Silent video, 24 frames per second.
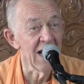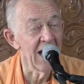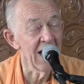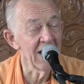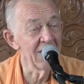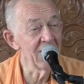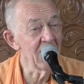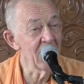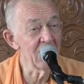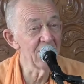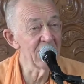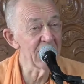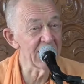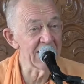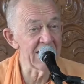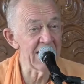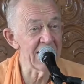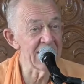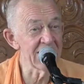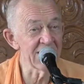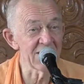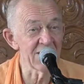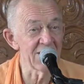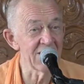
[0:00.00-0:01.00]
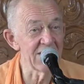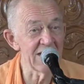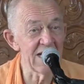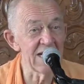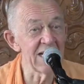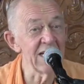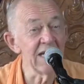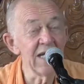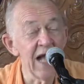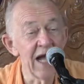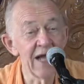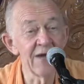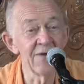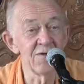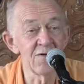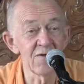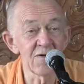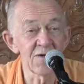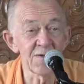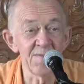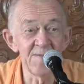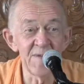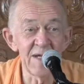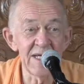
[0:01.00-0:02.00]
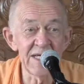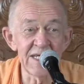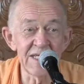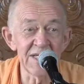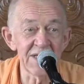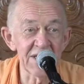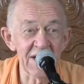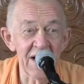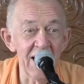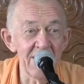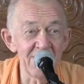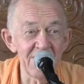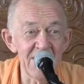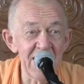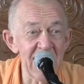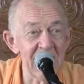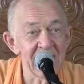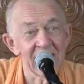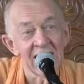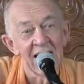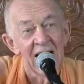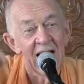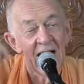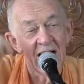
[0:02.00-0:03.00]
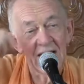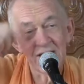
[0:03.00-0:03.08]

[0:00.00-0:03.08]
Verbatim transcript: and all the kings are there, and Rukmini's coming,